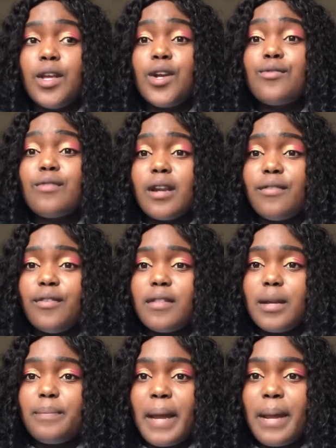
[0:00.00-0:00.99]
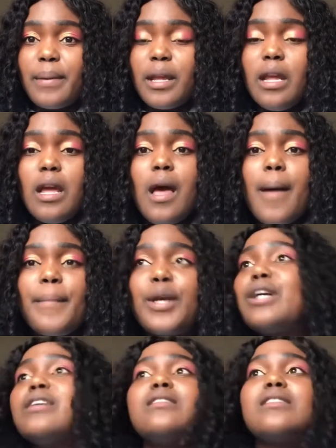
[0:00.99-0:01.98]
ready for that baby,
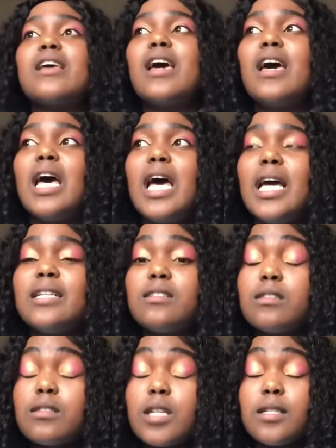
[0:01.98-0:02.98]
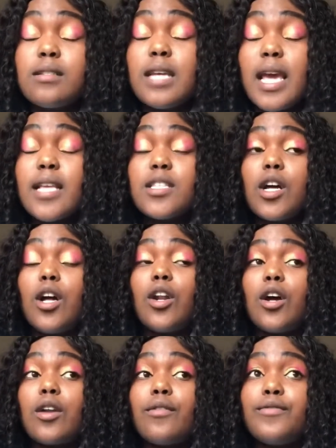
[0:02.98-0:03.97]
because it takes a
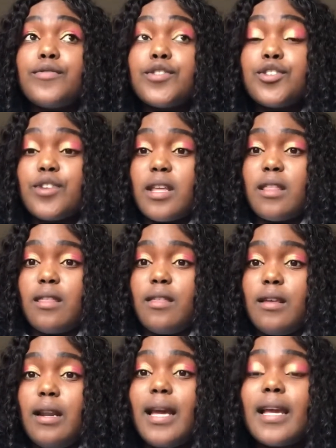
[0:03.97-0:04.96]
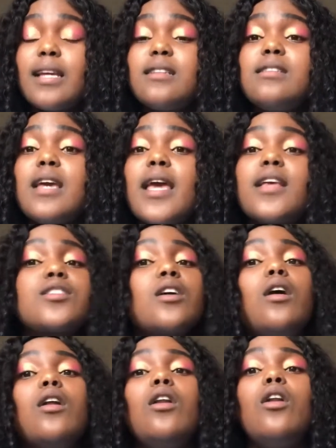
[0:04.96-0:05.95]
lot of strength. Like, it takes
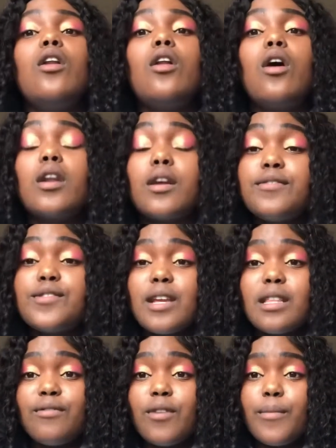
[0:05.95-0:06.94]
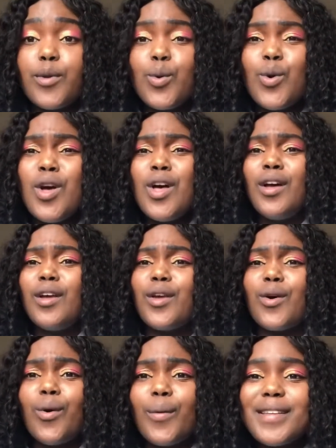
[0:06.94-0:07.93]
a lot of strength from you. You
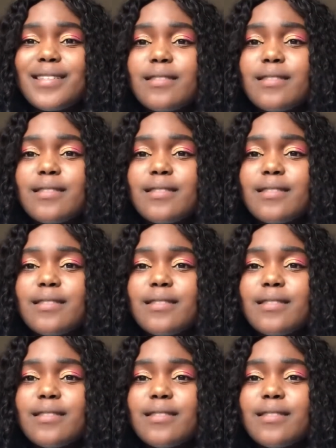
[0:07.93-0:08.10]
always,